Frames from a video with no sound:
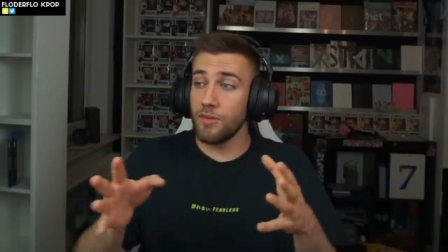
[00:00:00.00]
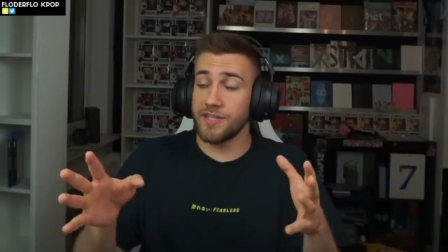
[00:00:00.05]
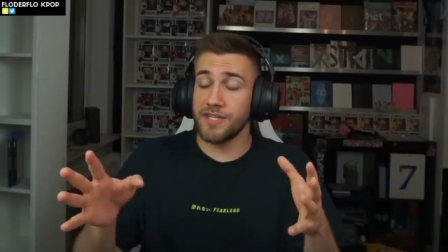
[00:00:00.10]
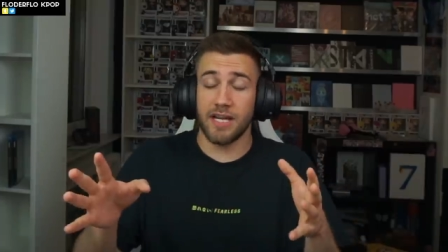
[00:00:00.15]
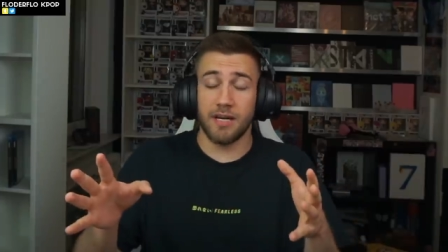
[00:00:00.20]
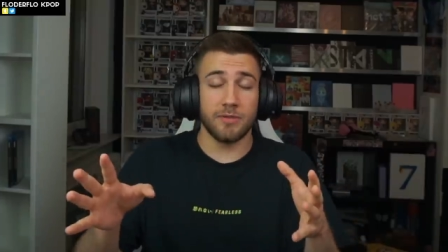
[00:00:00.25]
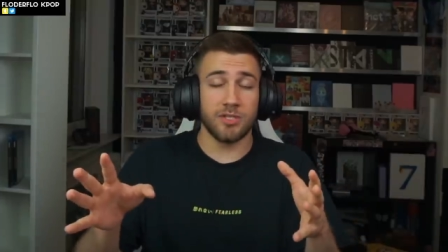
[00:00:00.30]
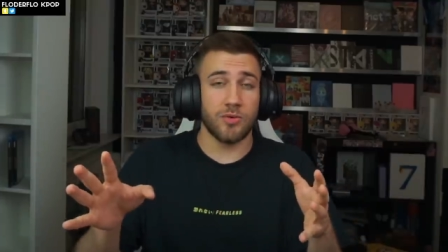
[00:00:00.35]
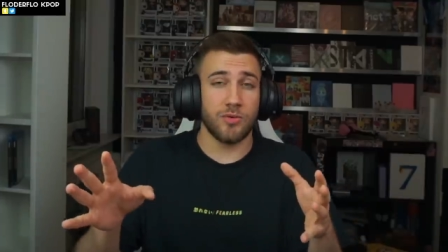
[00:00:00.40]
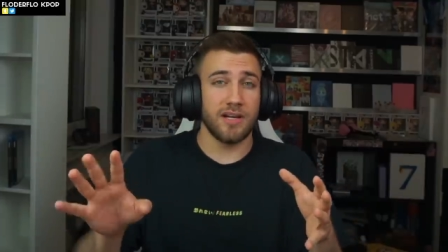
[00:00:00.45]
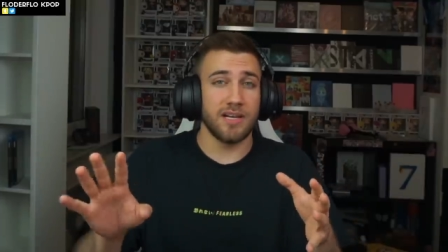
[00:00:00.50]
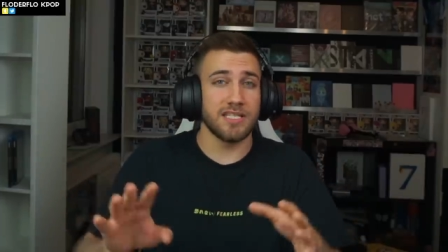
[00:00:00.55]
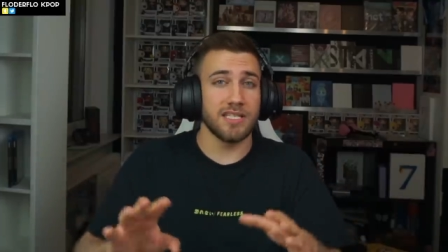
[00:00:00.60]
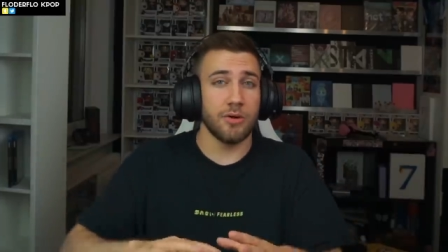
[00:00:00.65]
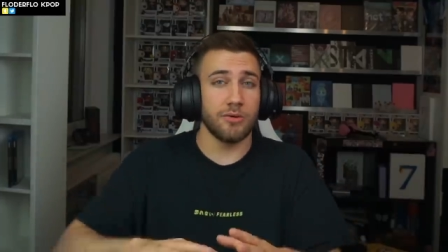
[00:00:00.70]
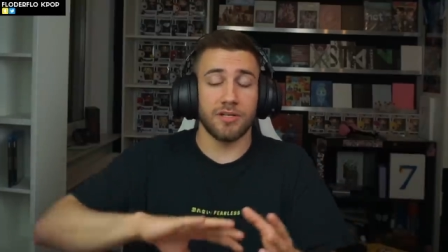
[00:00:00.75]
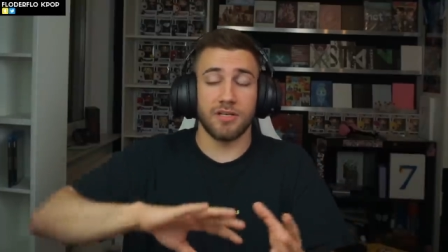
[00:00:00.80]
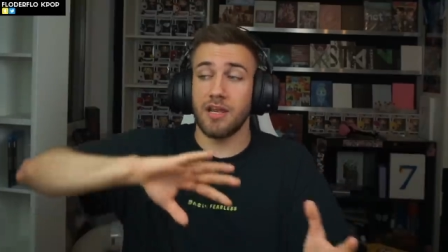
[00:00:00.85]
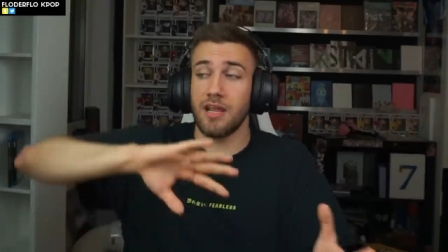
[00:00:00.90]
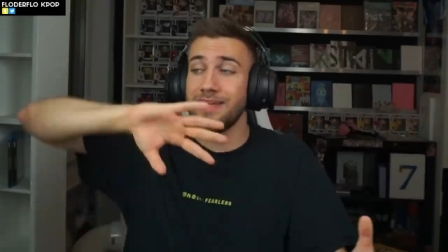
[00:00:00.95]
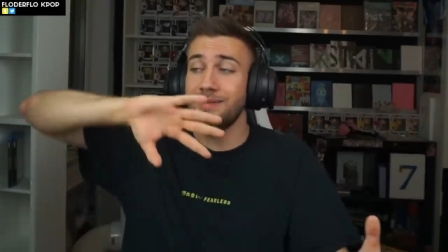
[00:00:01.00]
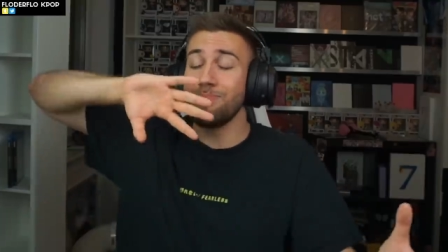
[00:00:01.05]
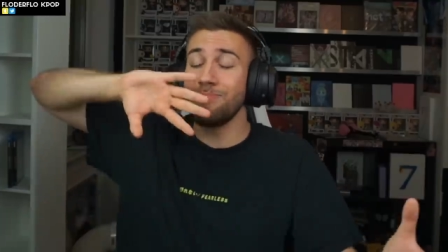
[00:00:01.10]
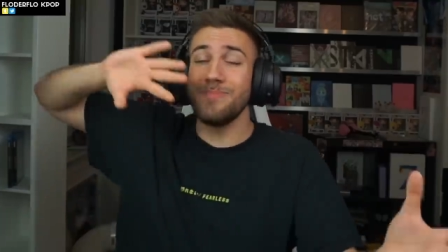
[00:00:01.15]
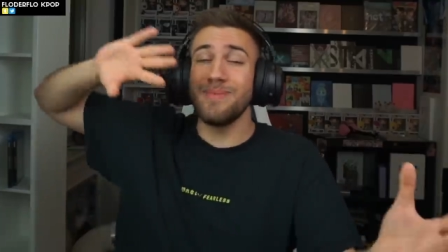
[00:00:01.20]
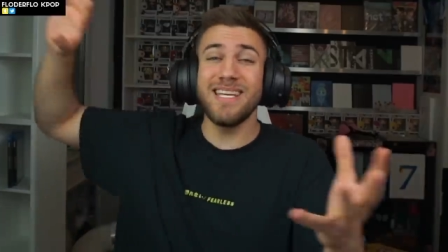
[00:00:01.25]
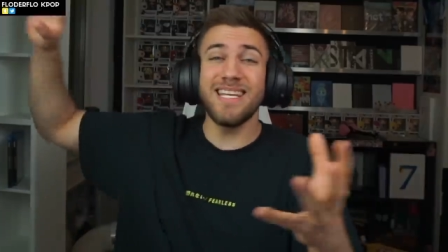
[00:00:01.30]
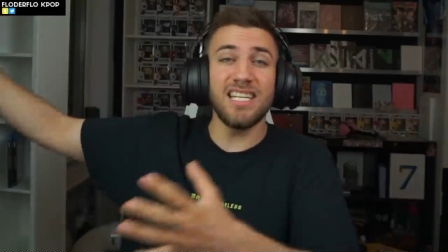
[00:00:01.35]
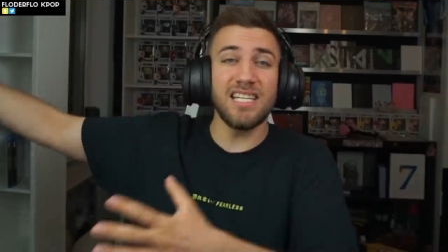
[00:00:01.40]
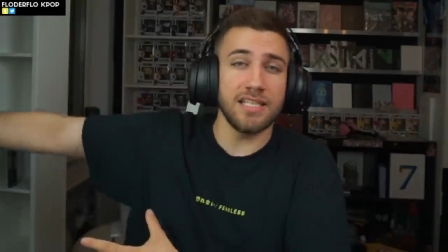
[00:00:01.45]
the Dynamite trailer is out, and
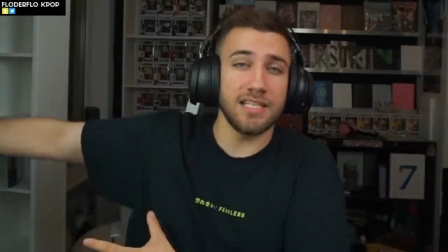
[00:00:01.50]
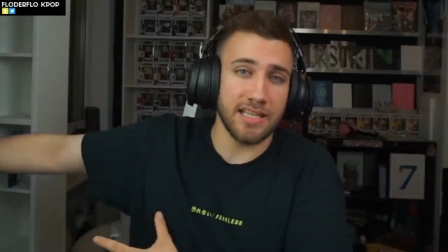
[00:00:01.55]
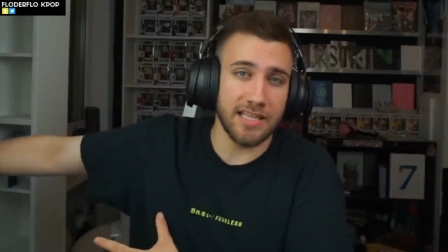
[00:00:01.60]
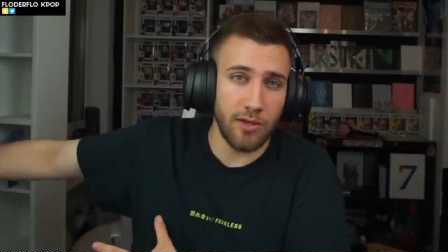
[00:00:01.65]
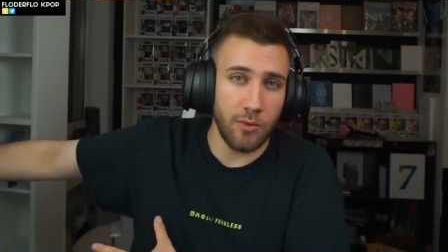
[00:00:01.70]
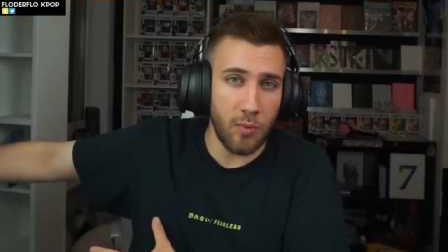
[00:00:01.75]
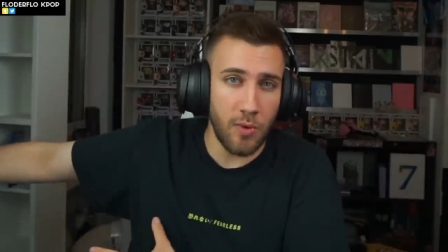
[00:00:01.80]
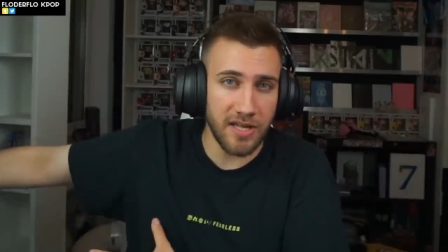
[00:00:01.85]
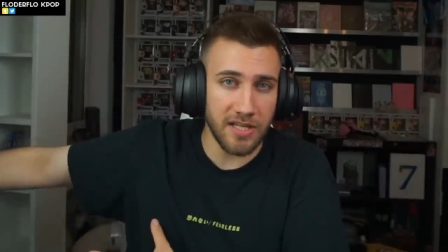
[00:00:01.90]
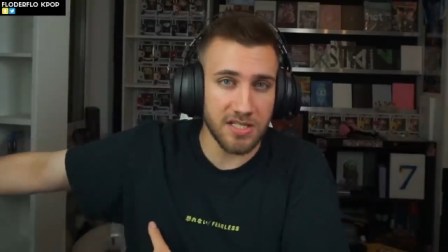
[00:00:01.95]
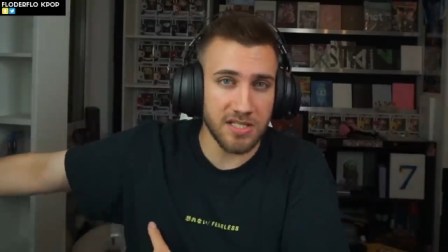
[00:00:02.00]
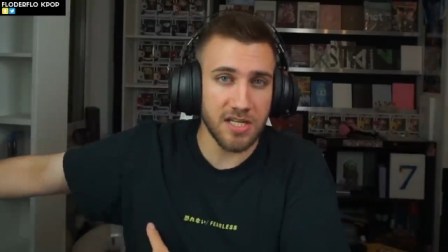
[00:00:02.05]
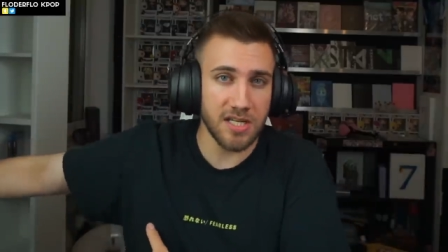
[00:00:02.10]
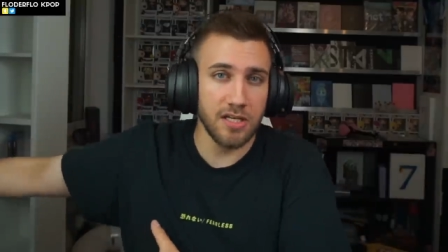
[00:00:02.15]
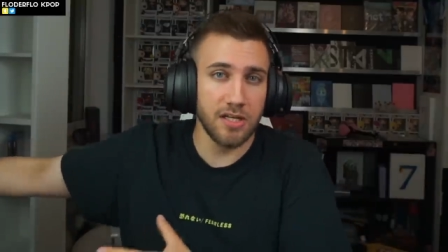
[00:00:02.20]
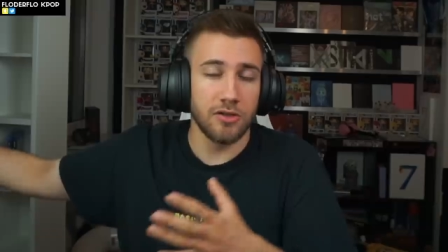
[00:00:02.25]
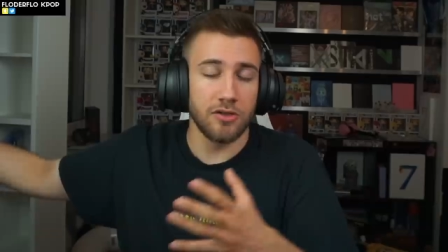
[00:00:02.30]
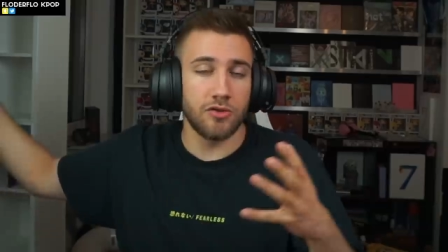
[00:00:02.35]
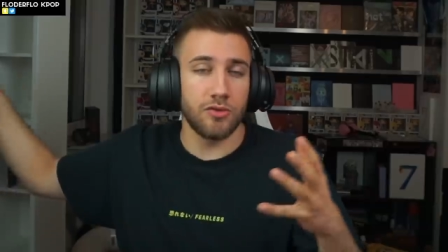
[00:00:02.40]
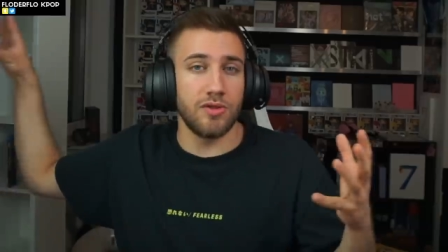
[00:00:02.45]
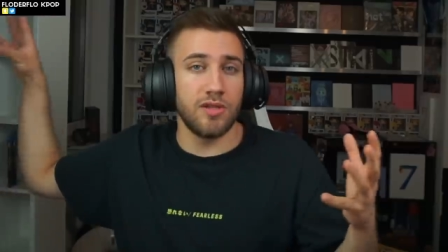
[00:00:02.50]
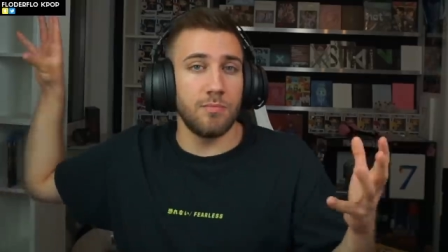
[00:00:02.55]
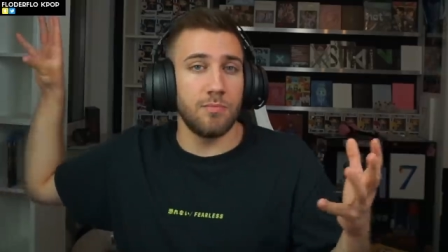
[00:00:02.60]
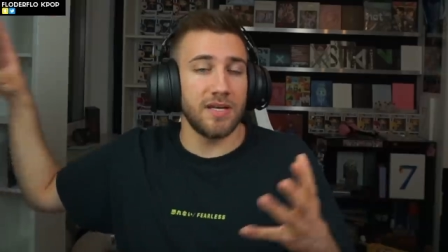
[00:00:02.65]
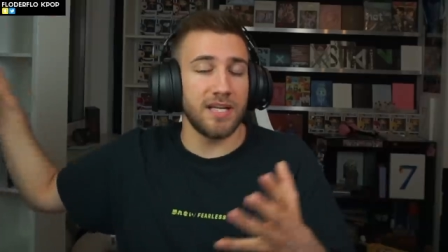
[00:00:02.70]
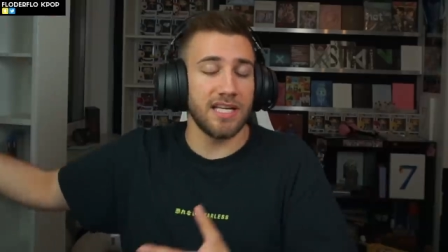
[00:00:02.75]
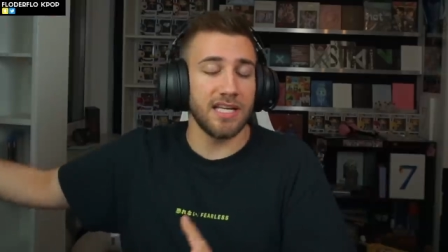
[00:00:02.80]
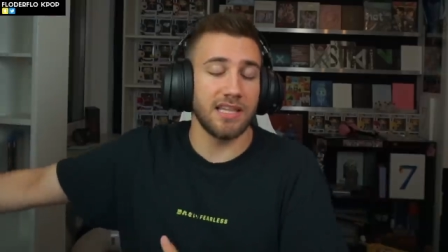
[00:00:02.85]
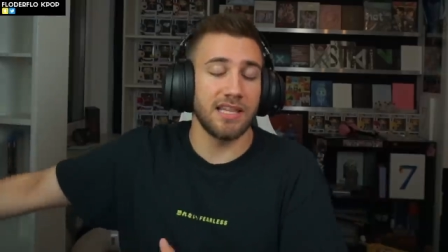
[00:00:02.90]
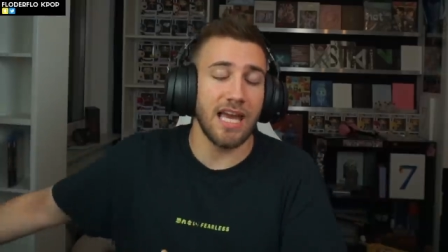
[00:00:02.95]
immediately went to the
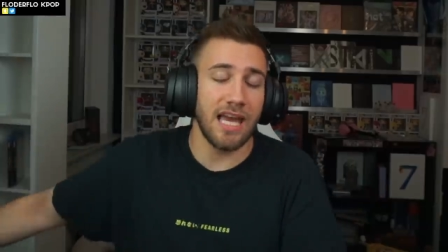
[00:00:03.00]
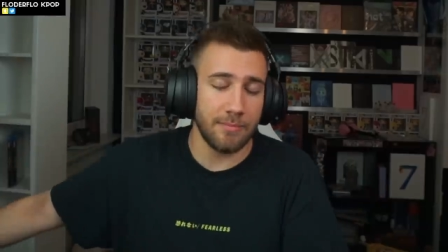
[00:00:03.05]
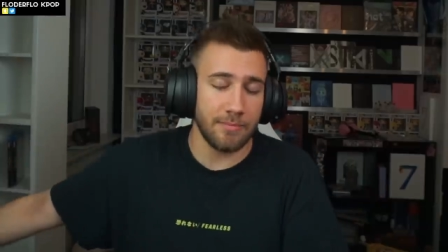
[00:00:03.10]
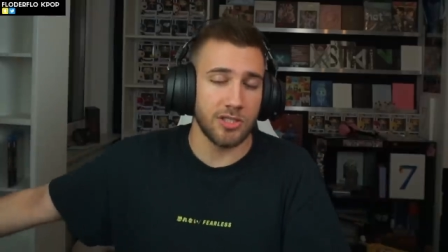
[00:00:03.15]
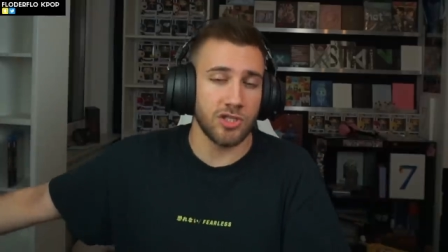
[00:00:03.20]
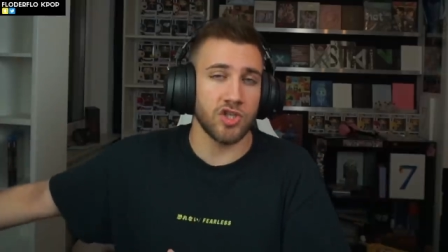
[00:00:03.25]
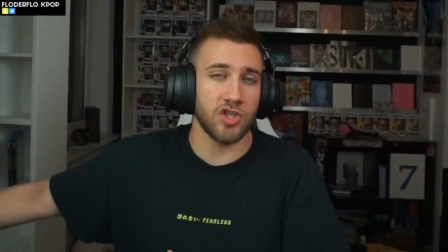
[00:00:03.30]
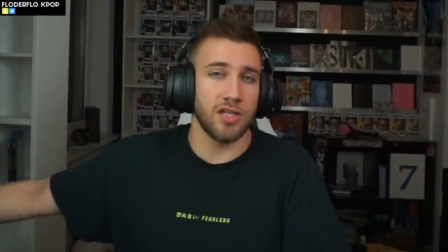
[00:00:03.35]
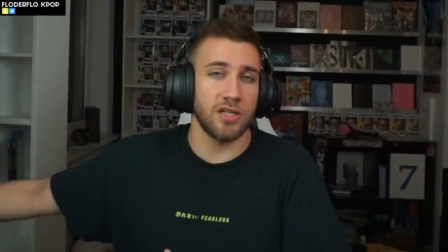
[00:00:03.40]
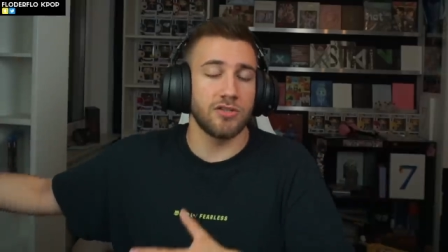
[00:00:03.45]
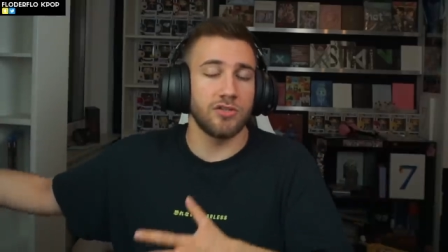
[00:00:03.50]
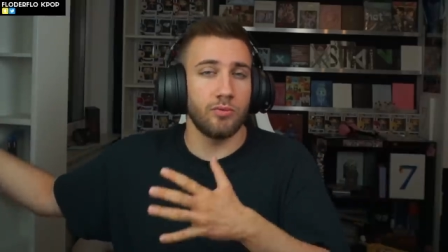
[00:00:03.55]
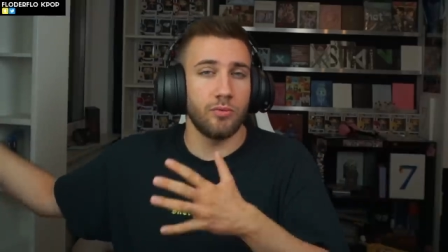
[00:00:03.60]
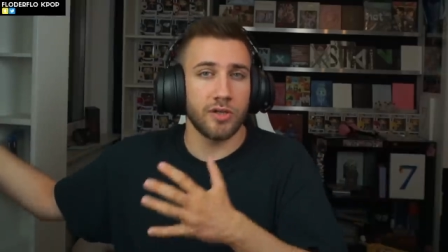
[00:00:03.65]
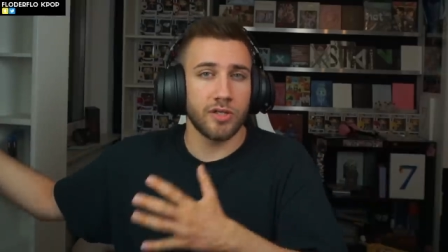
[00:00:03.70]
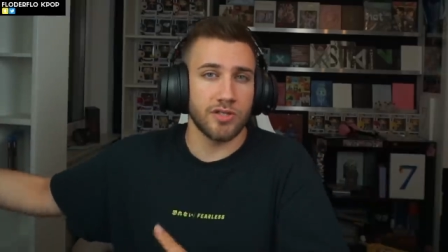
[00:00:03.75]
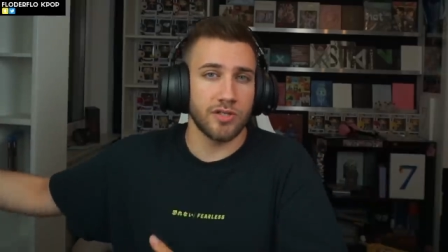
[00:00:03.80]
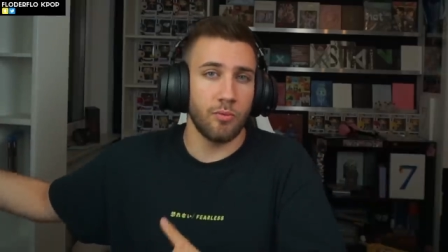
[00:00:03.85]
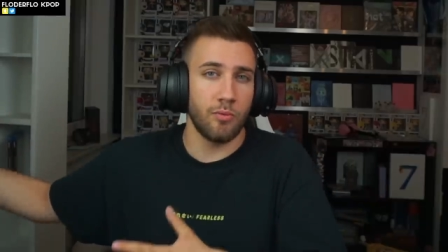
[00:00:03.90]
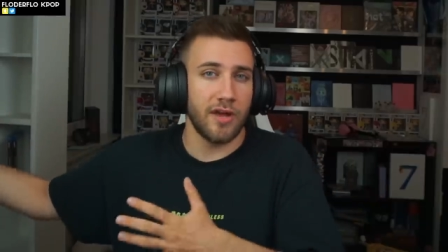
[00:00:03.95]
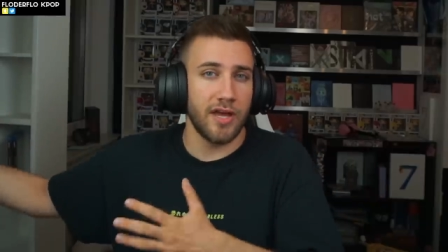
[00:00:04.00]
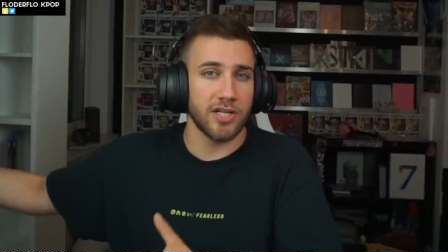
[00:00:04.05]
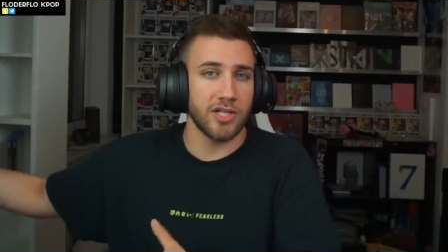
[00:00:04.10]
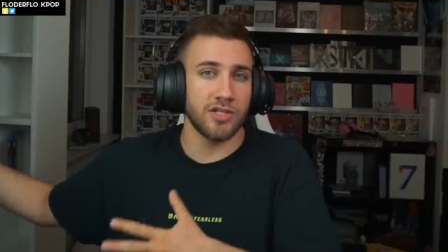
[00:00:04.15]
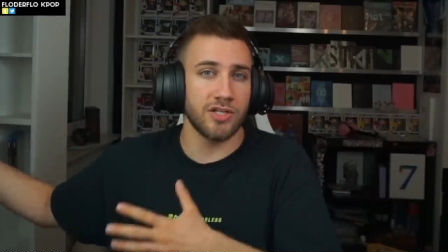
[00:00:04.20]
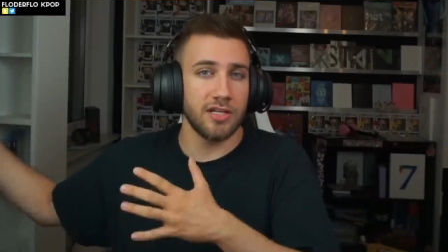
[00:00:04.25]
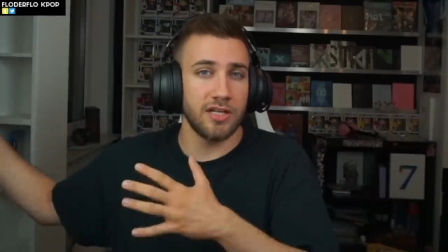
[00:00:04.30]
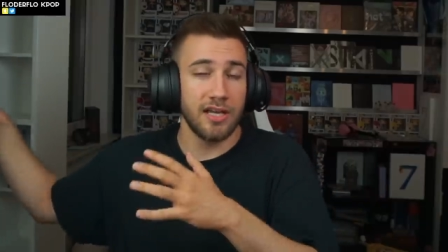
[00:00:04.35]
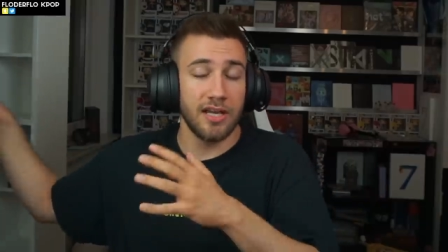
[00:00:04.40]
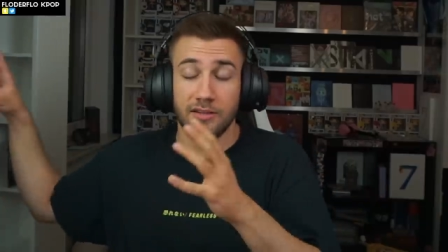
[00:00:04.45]
Big Hit Labels channel to watch the
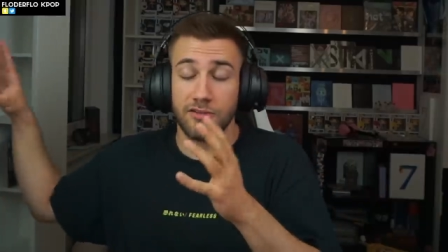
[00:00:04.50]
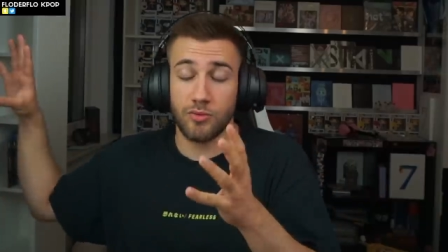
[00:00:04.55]
reaction,